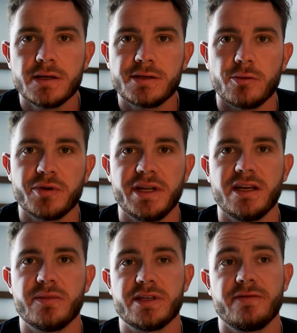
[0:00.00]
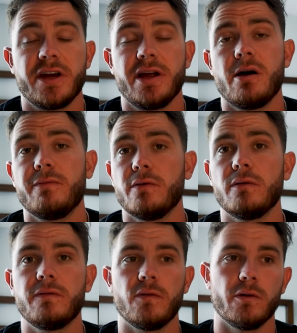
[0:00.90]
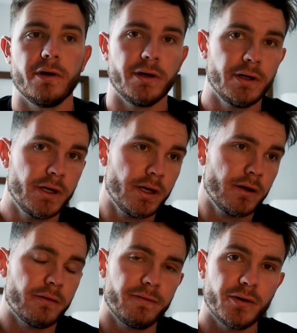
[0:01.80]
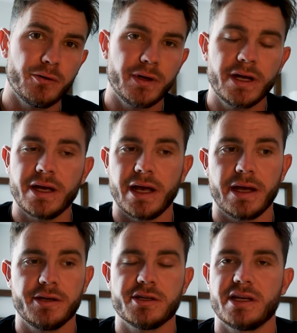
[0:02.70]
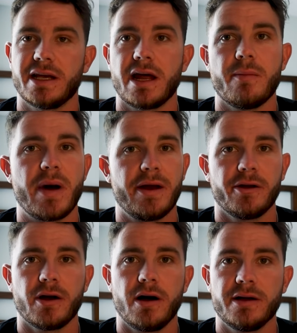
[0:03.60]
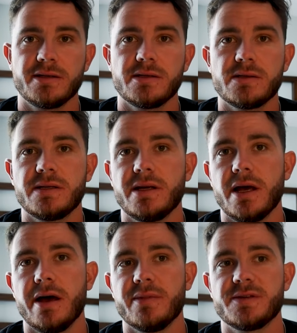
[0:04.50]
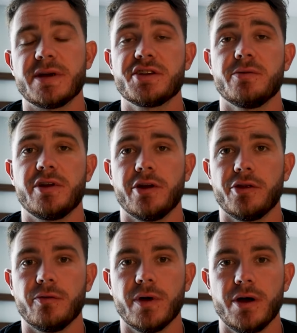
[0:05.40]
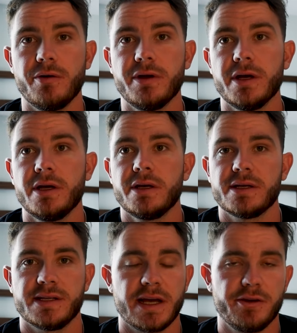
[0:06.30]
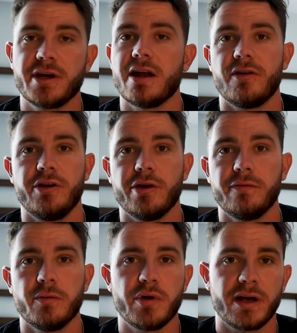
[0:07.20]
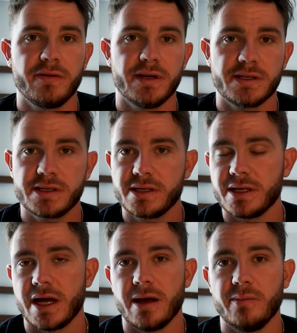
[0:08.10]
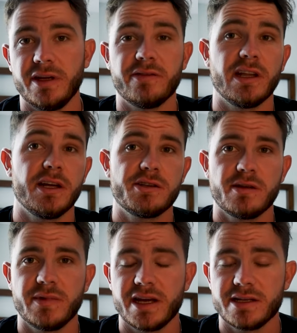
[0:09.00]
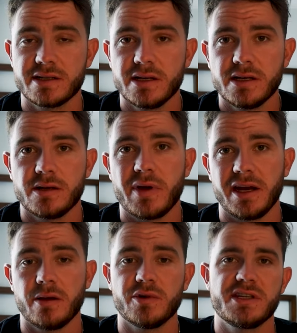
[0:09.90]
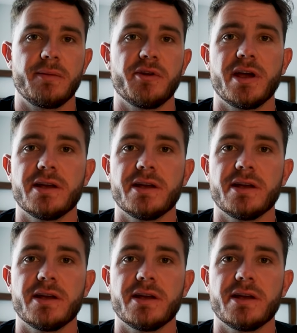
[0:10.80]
So per diem is very helpful for food and just like kind of minor costs, um, especially when you're on the road, because again, you're kind of on your own for breakfast, um, even lunch some days, depending on what time you're